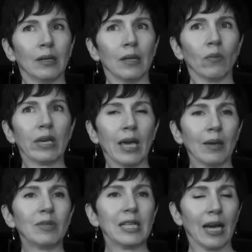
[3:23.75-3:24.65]
that we
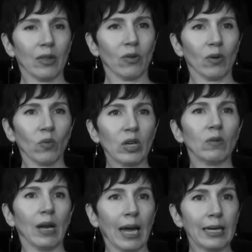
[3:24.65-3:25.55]
came together, that we
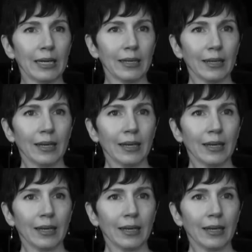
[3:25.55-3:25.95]
united